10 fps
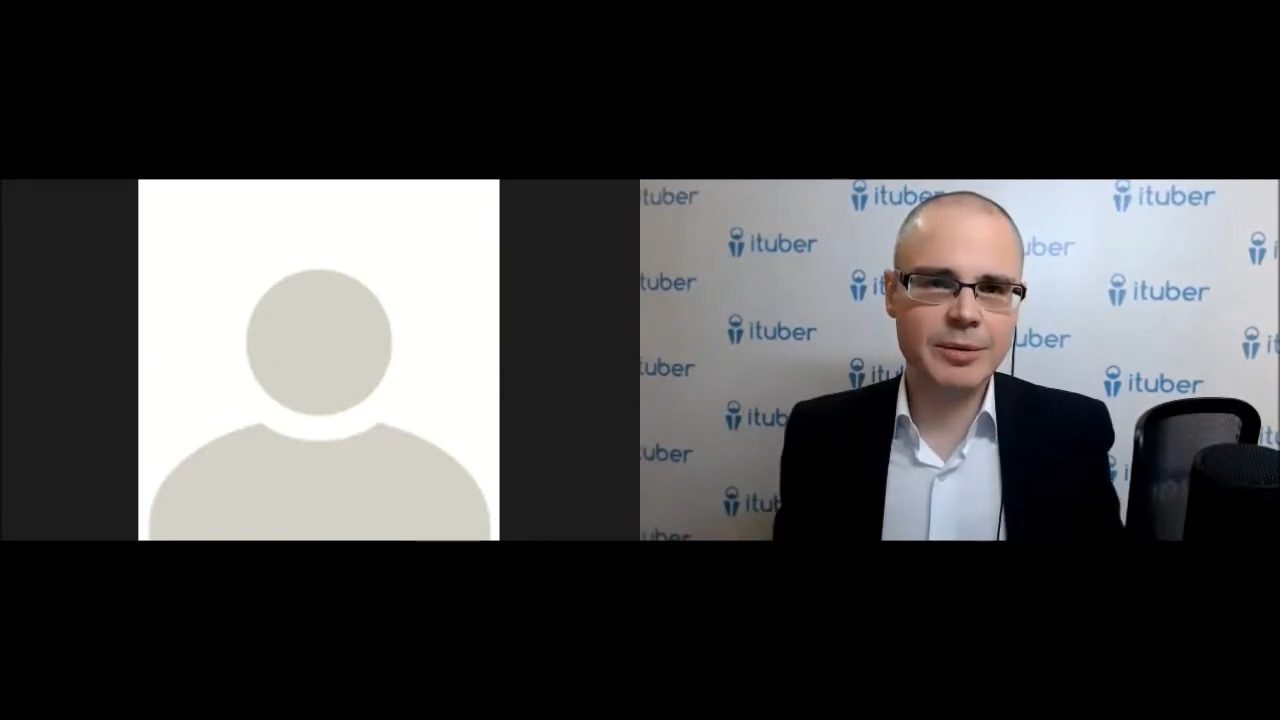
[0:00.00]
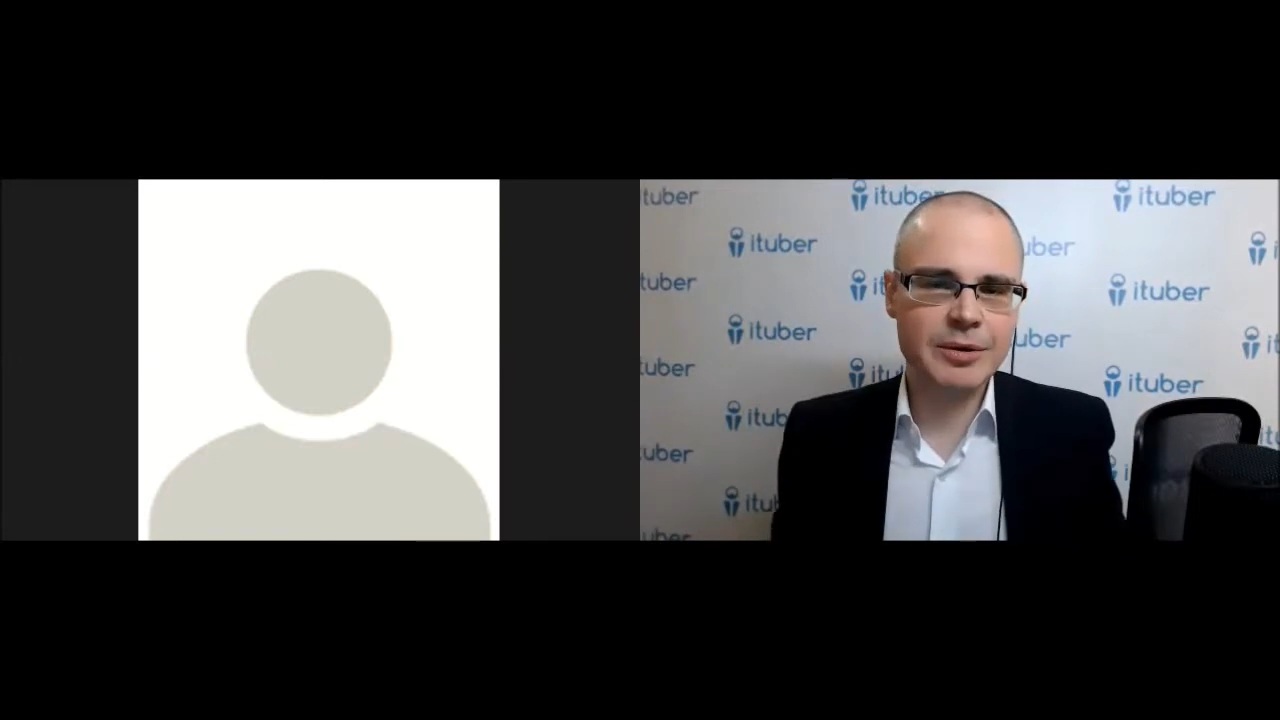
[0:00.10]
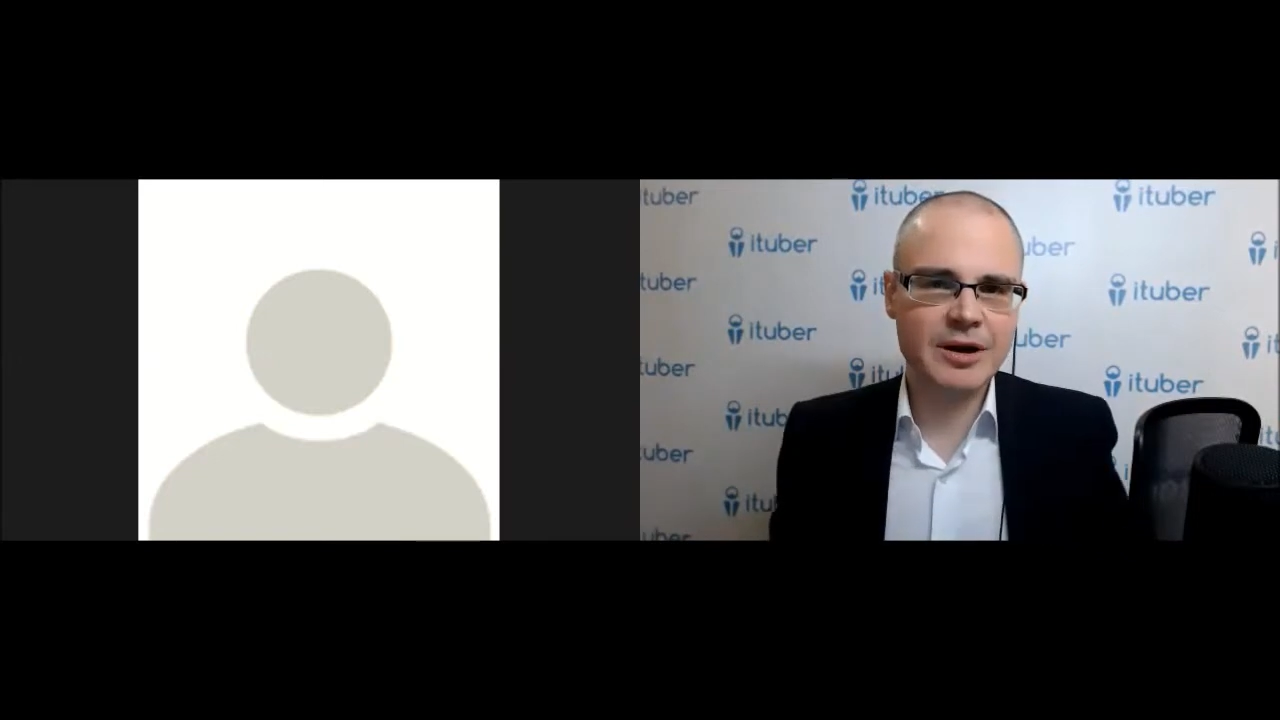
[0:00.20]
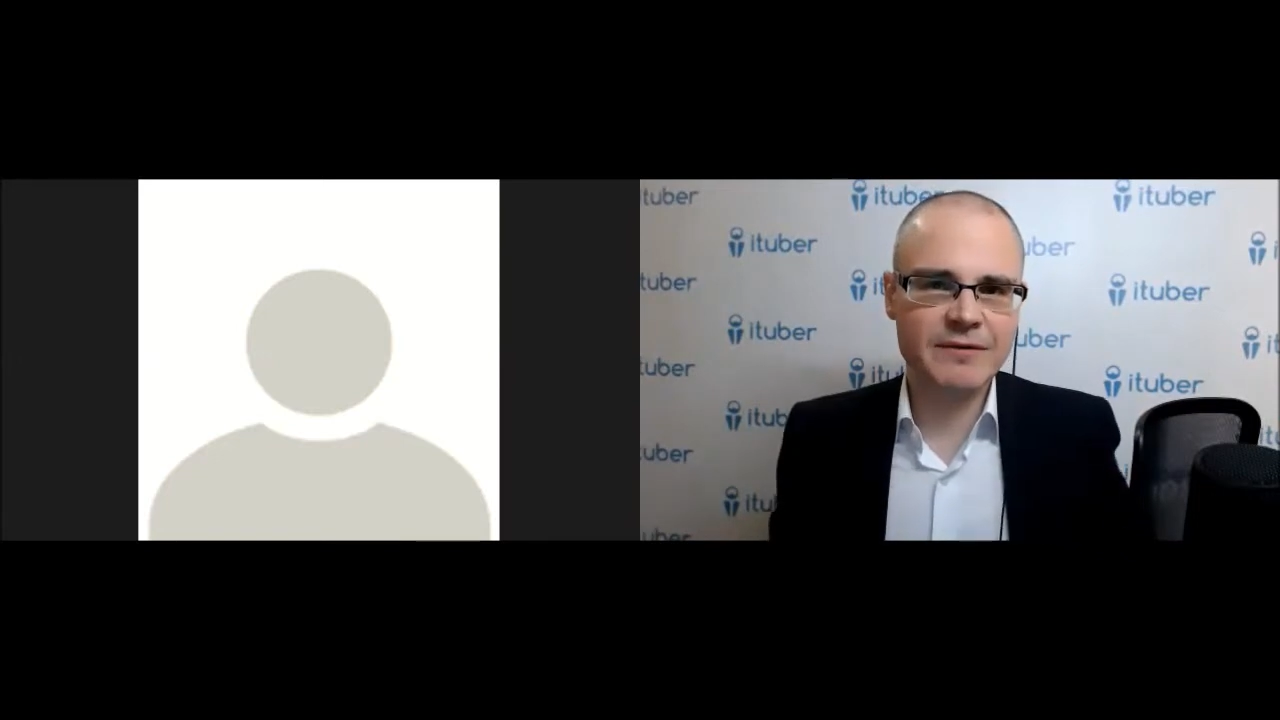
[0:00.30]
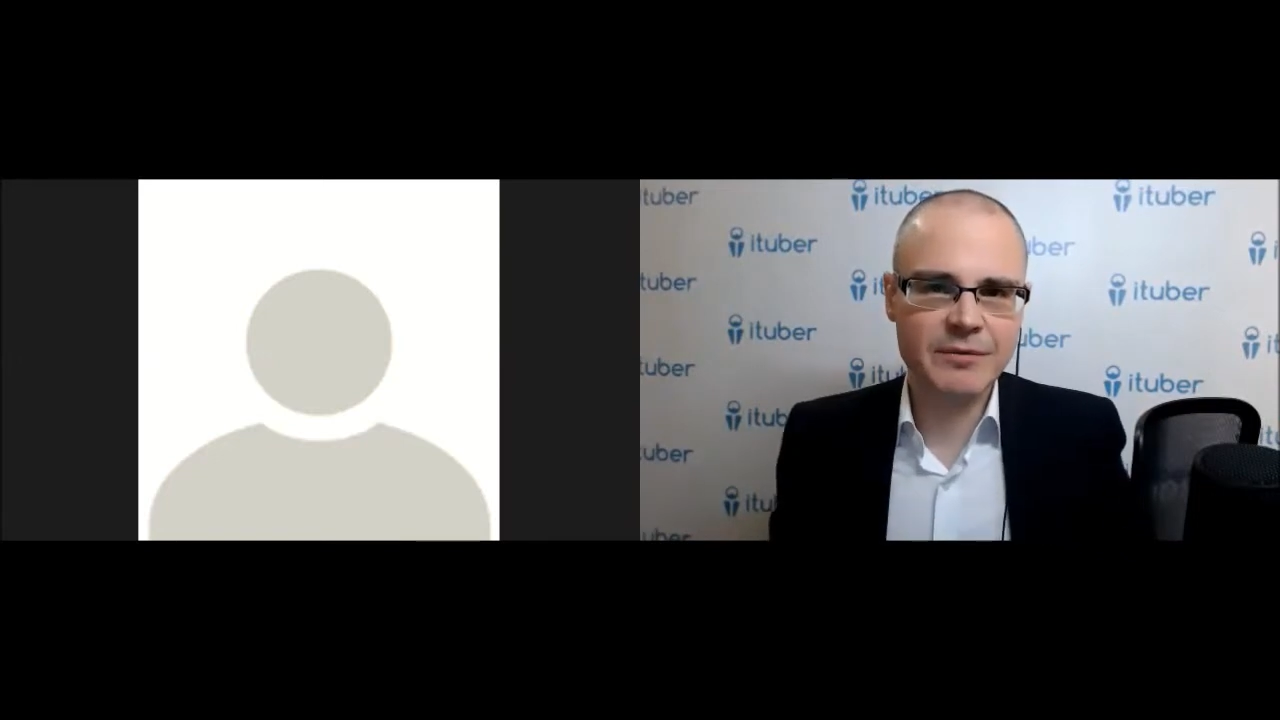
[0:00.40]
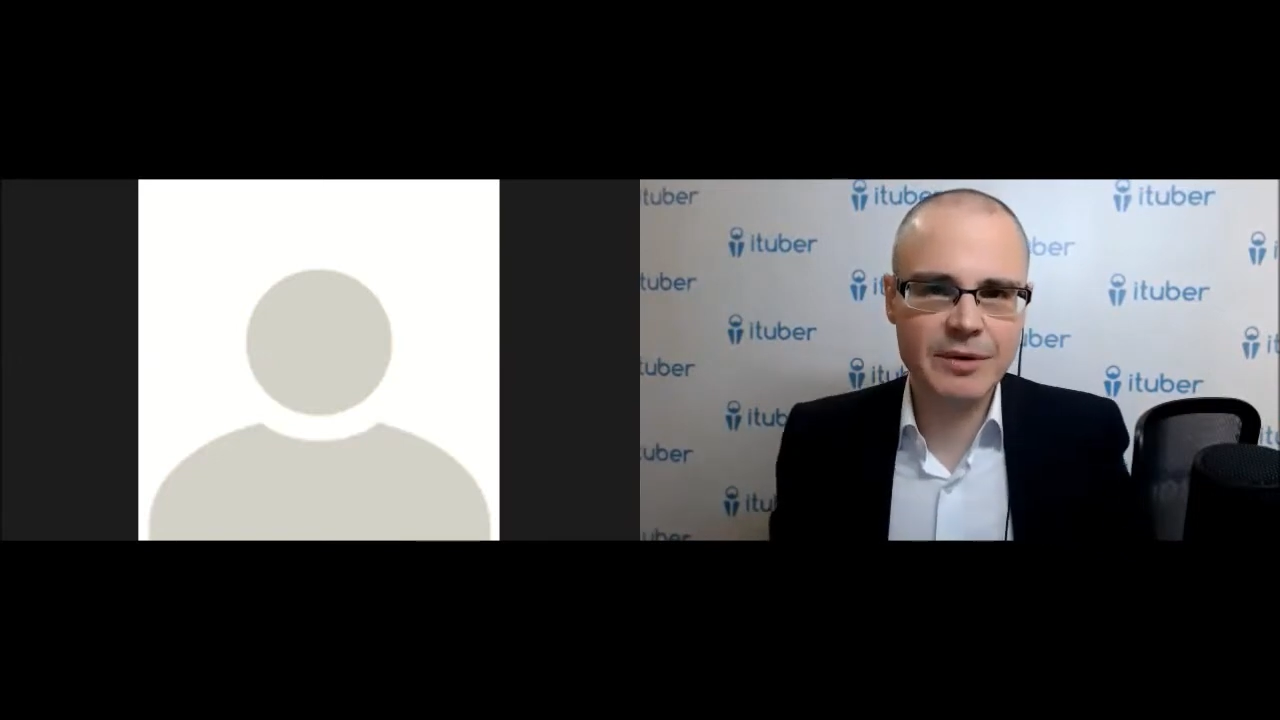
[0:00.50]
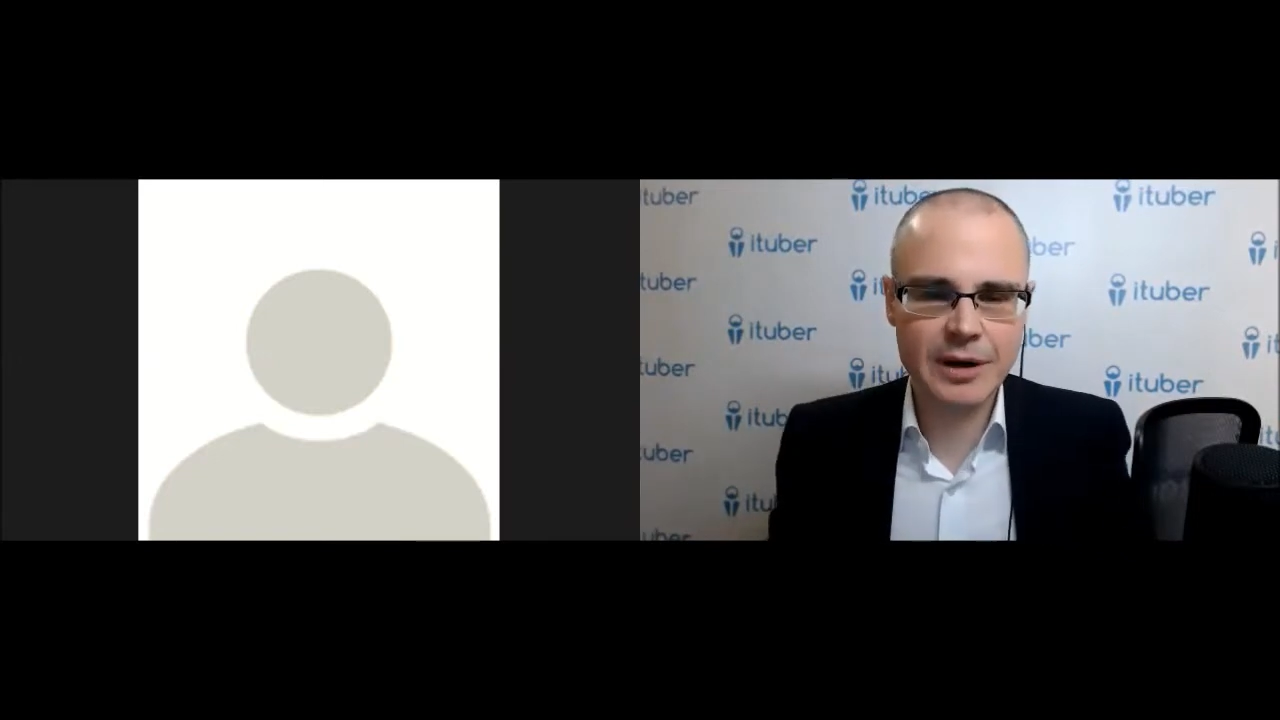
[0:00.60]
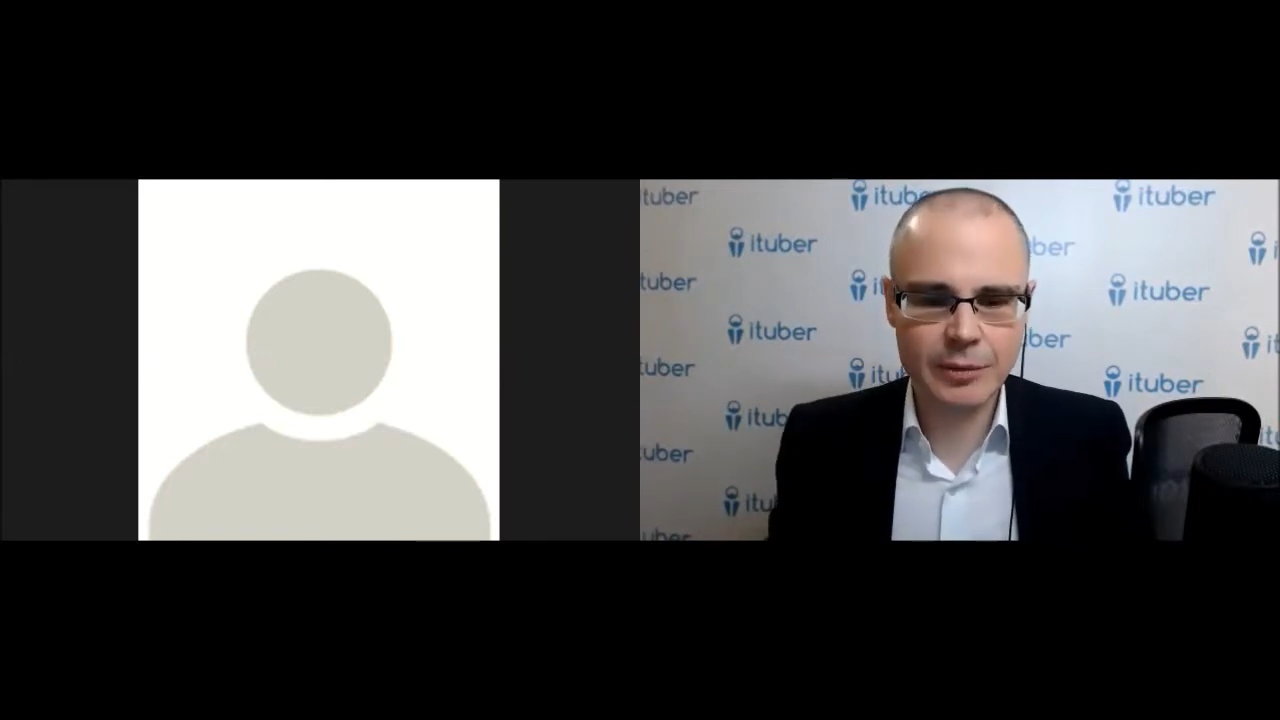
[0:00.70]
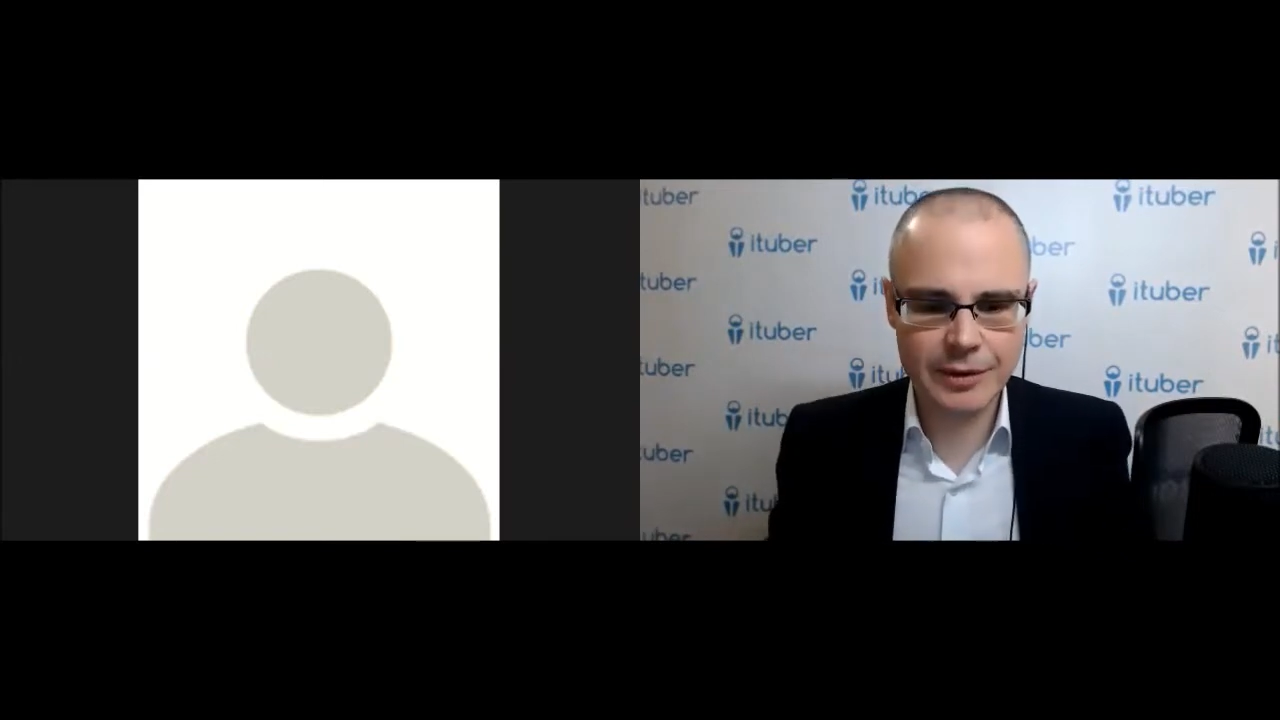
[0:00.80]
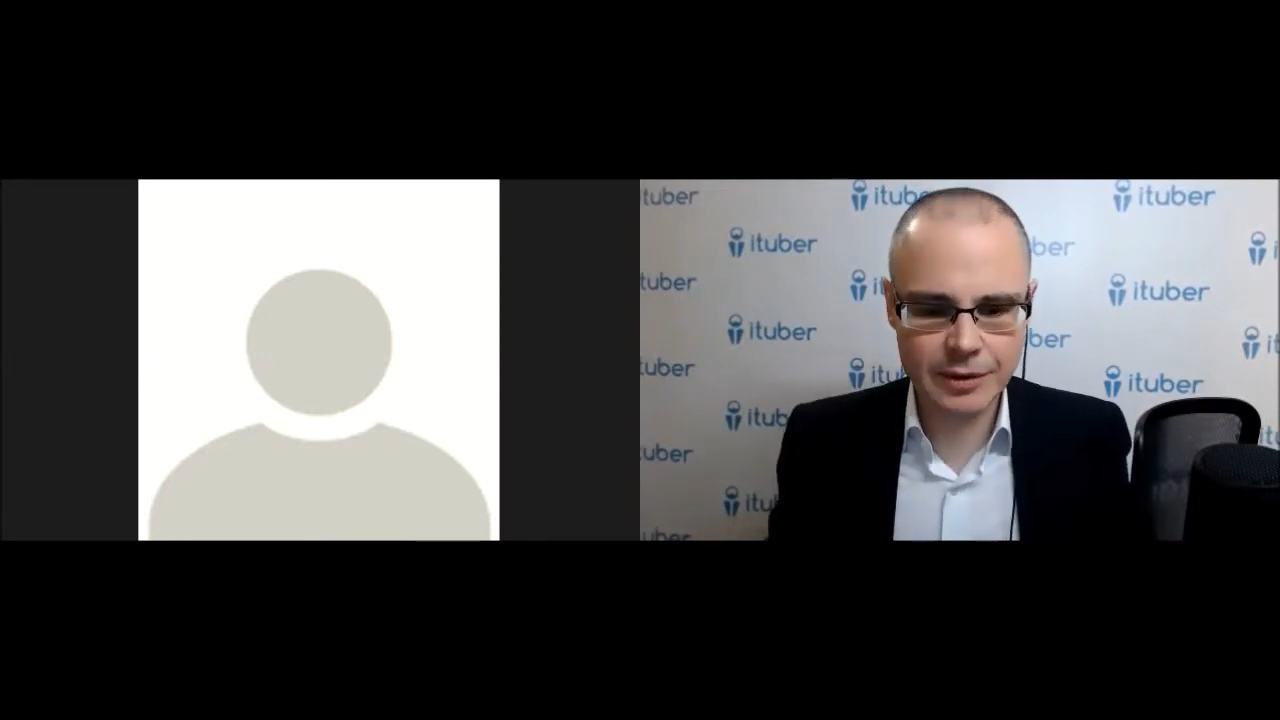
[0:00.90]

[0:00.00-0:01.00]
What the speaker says: be not familiar with you,